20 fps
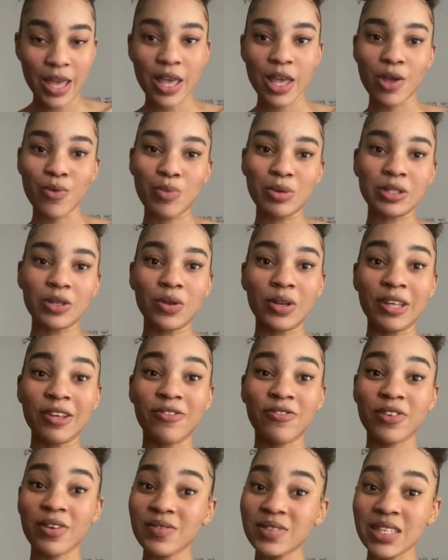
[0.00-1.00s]
It was only
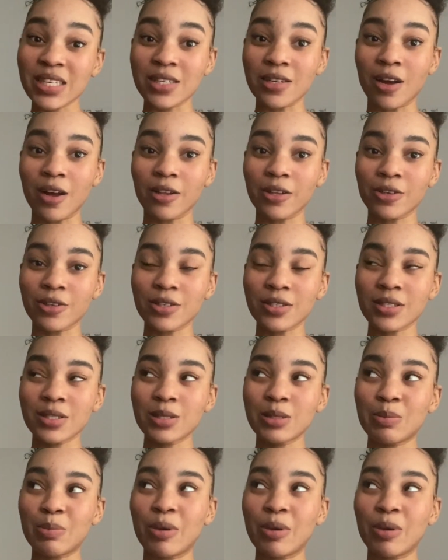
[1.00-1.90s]
$50,